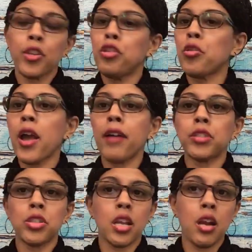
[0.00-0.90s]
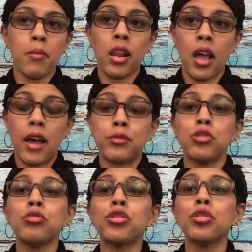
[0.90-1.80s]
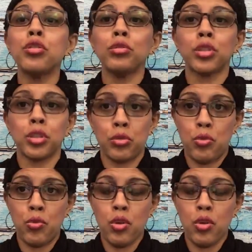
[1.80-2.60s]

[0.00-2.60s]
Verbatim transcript: You don't have to check out my lives. You choose to.